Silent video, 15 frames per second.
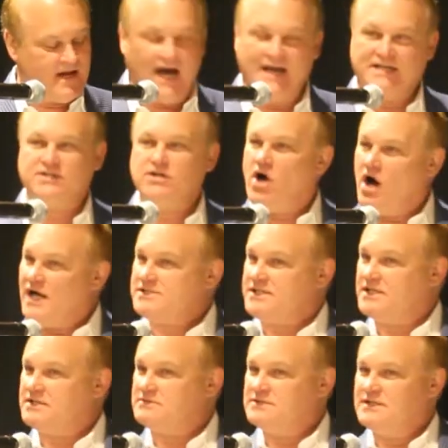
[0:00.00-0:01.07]
didn't cause
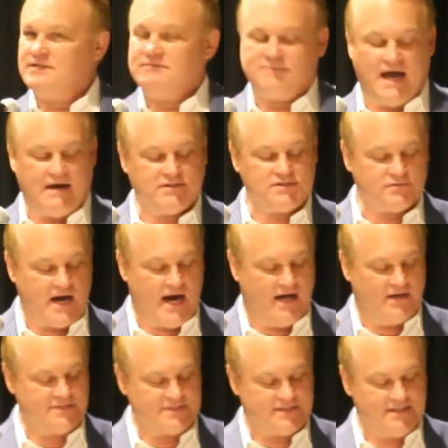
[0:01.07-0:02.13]
it, but I was
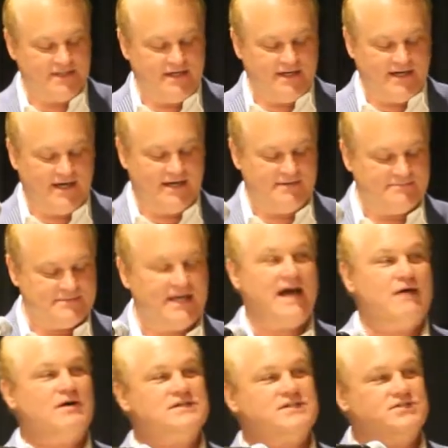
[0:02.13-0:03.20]
around. And
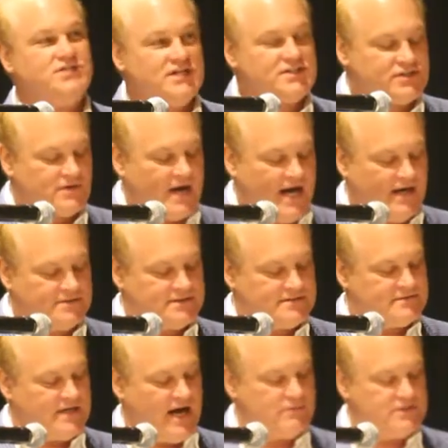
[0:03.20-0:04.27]
I wasn't just
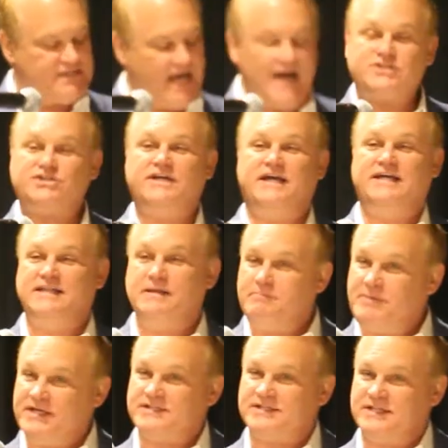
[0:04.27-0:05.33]
around, I was actually in the
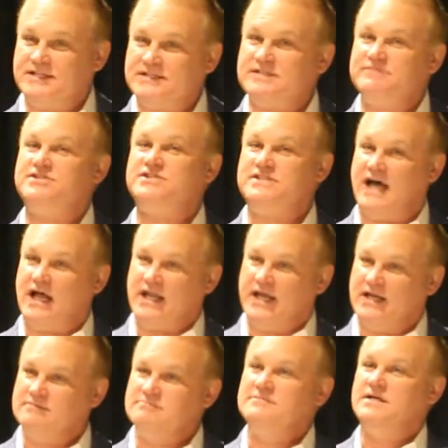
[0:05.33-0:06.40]
business of
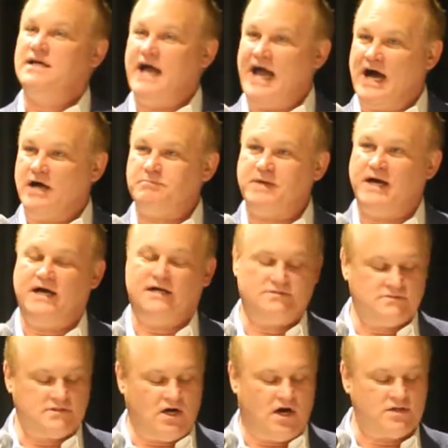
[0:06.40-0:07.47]
selling
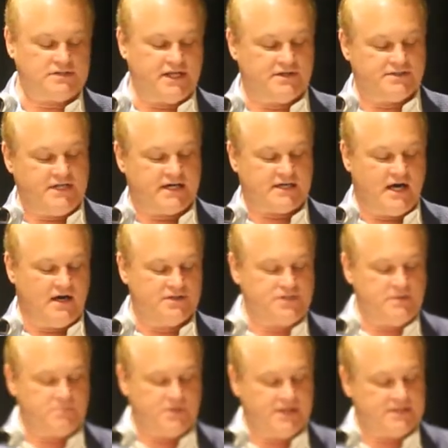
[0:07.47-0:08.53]
outbound call center
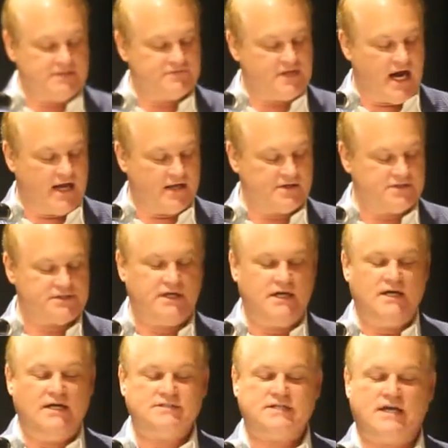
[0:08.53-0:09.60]
technology, predictive dialers,
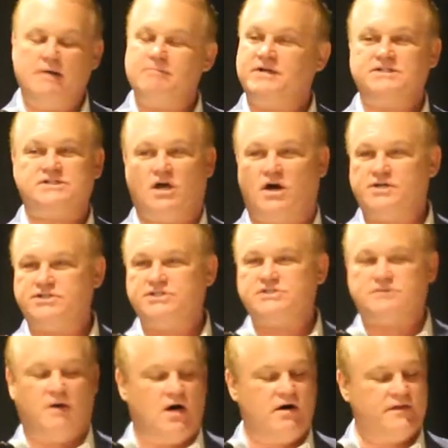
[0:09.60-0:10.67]
to companies large and
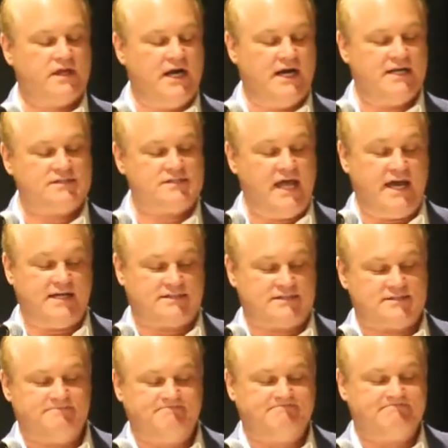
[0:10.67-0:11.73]
small in the United
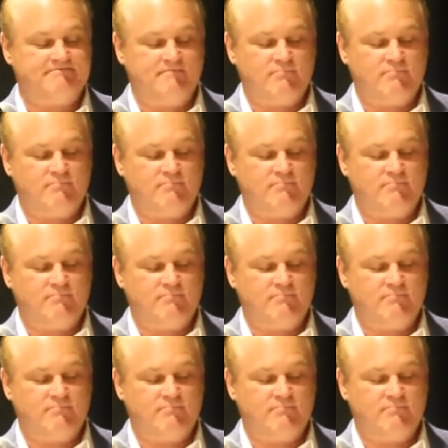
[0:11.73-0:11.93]
States.